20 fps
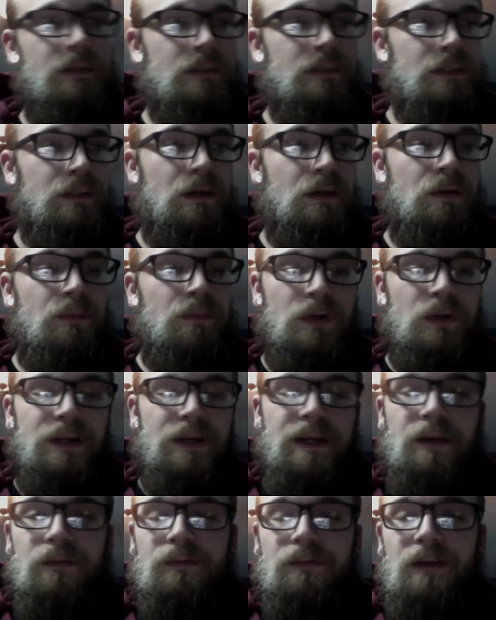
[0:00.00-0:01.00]
you know burning
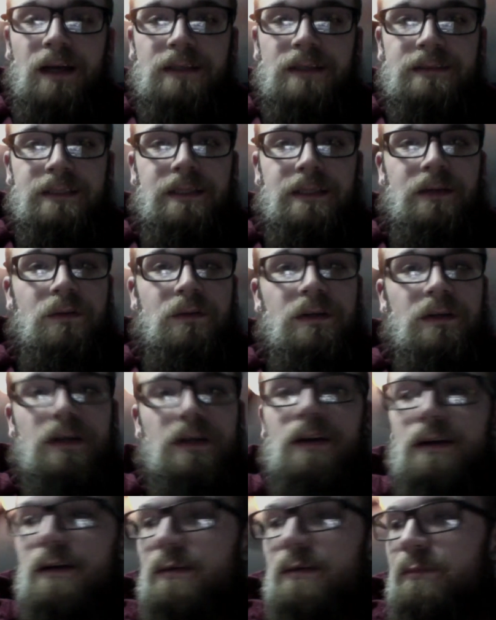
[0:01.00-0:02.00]
a resin or an
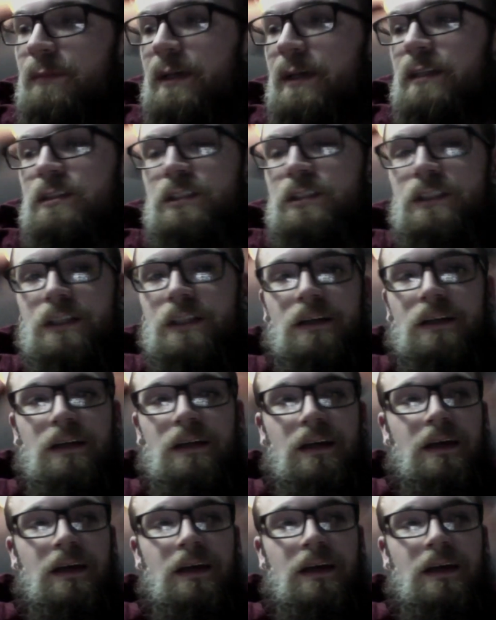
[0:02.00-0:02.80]
herb mixture